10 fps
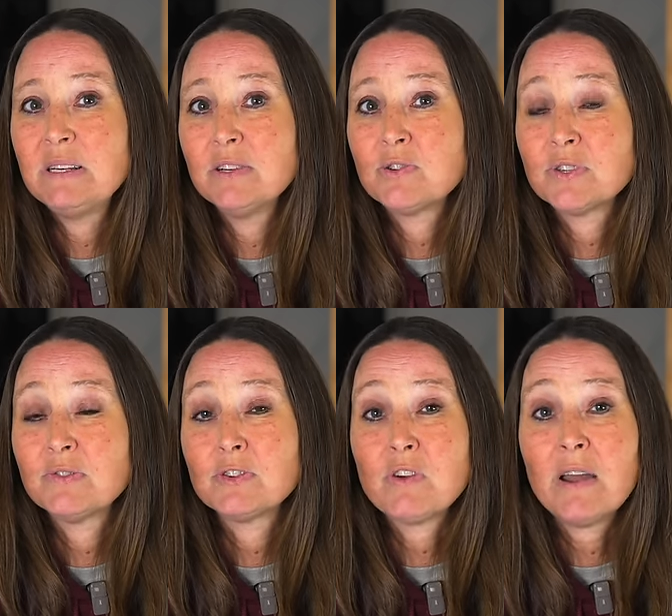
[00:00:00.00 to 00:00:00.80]
dangerous
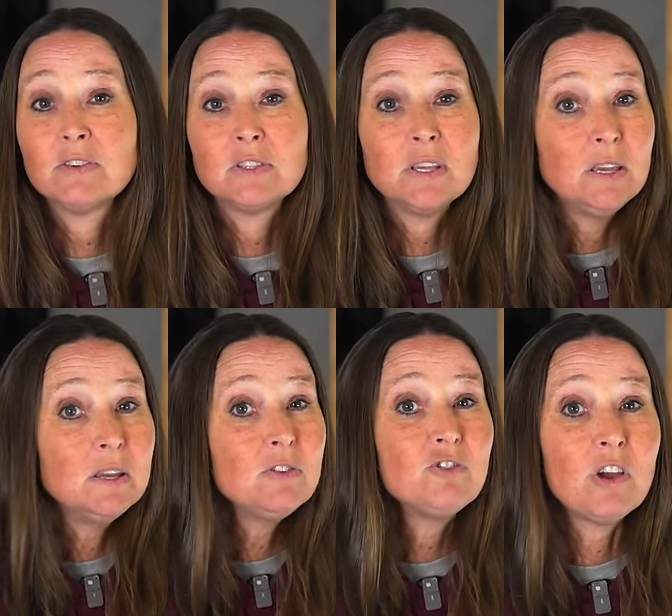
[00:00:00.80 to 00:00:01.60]
for drivers
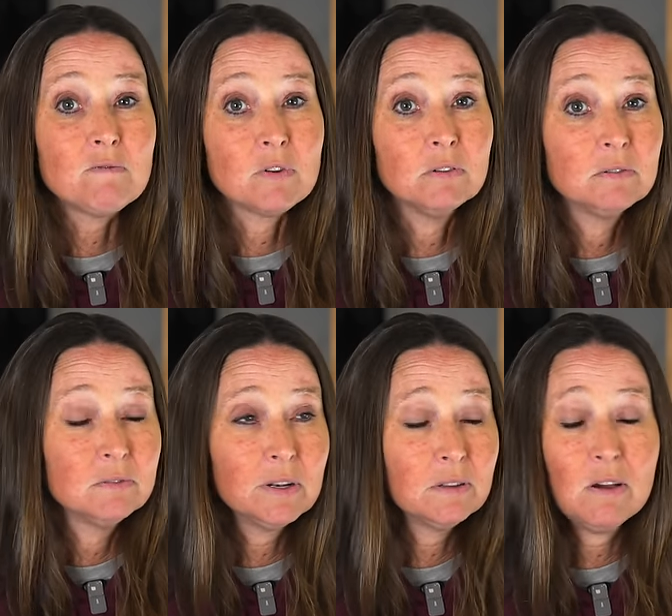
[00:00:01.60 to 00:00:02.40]
in general,
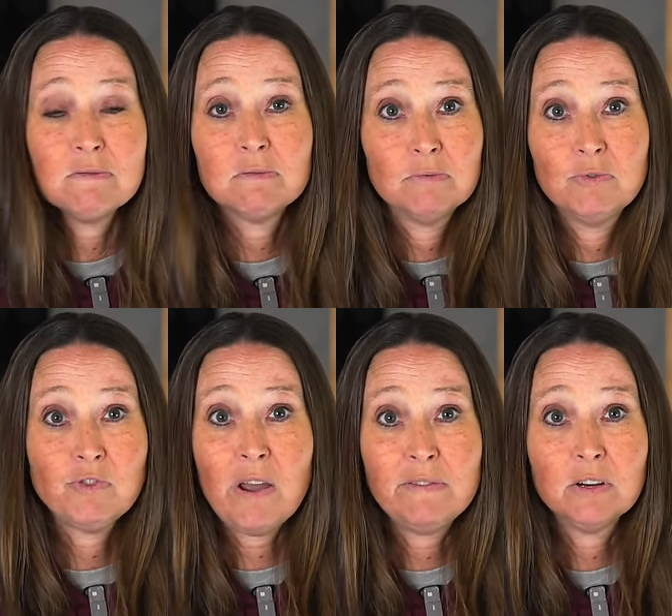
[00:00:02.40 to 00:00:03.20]
let alone
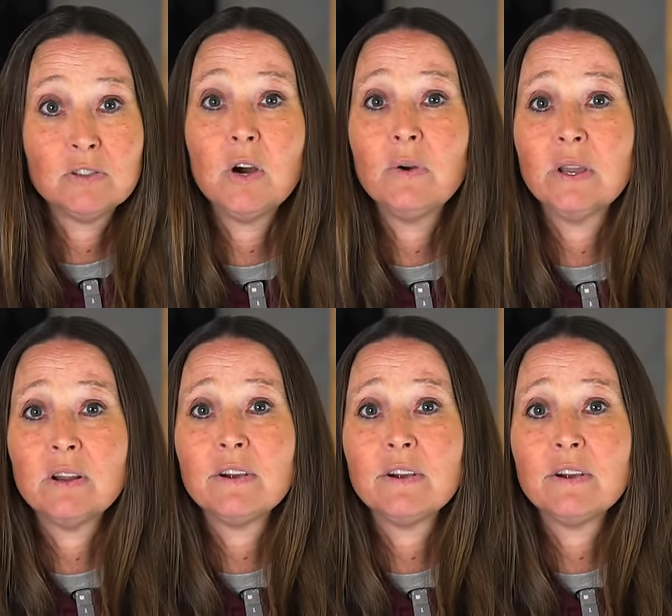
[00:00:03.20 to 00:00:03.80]
driving or towing an